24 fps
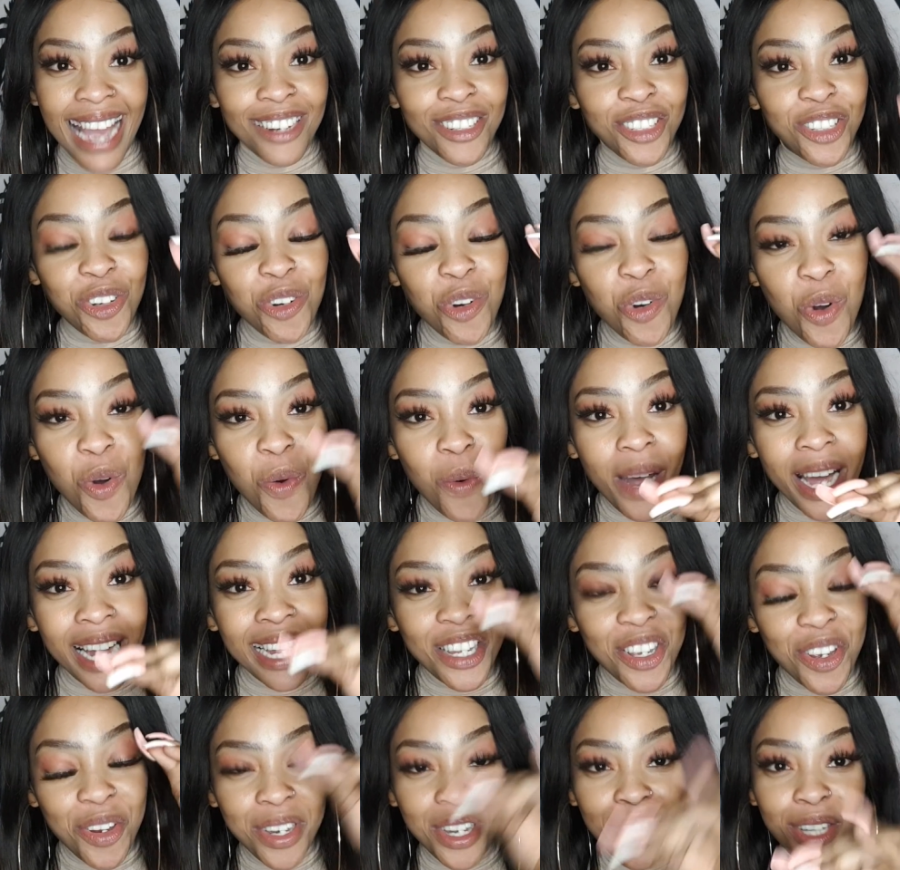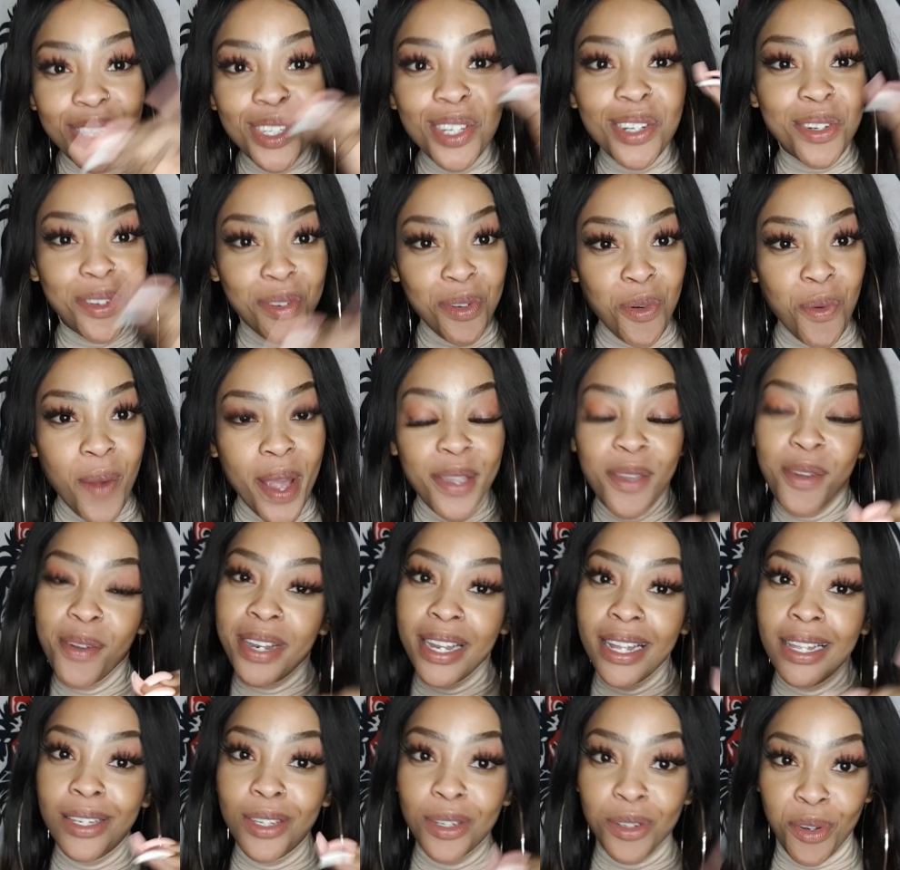Do what you need to do when you
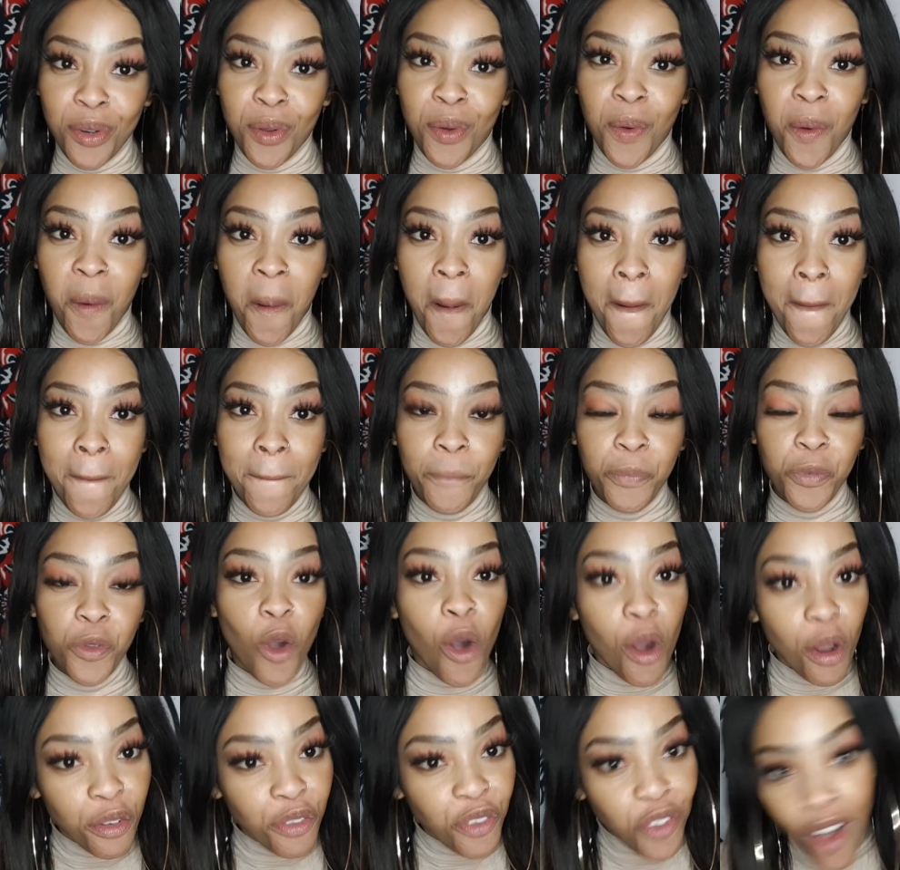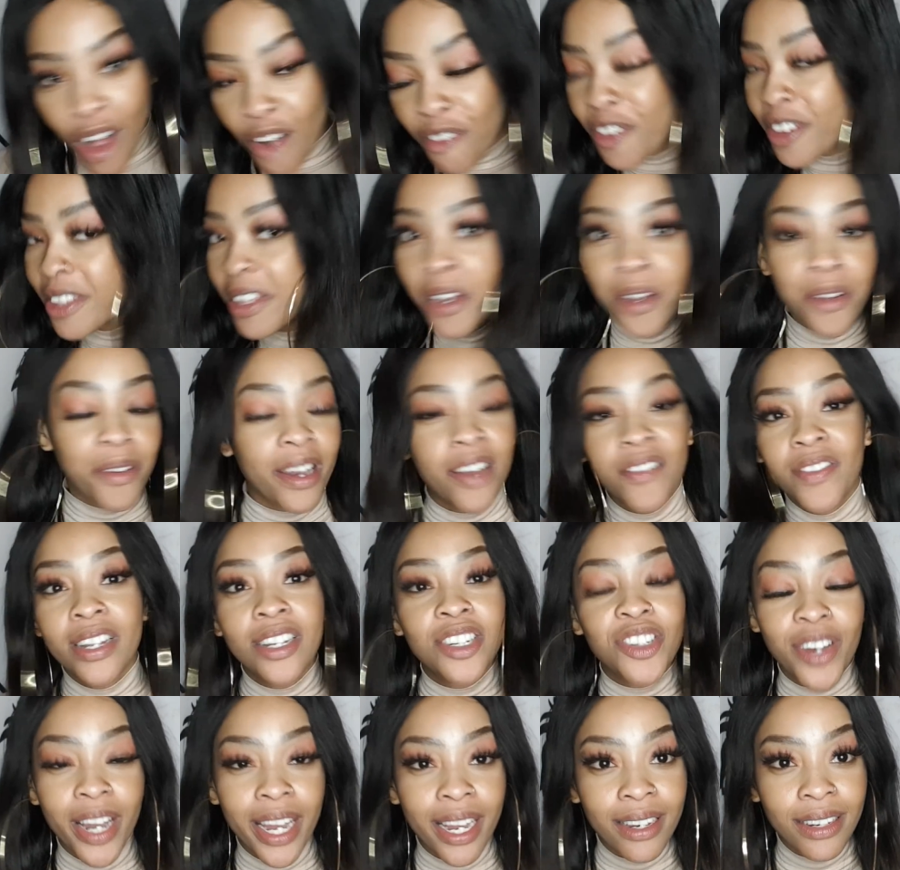need to do. Don't fall for the gravy
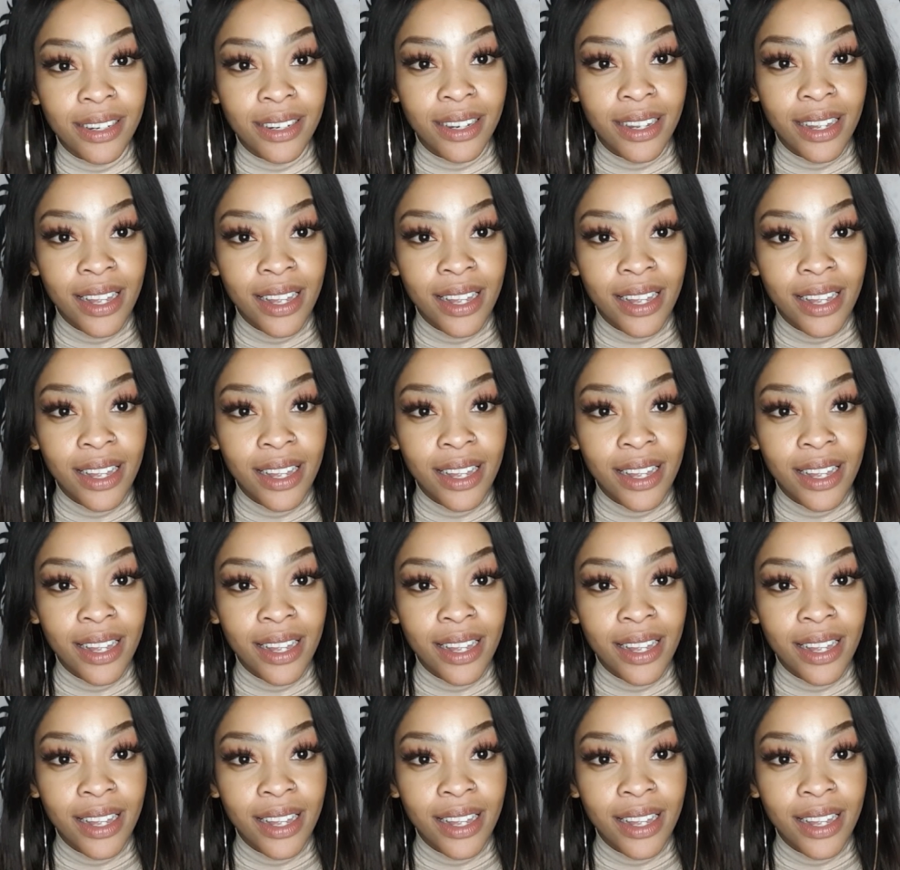train.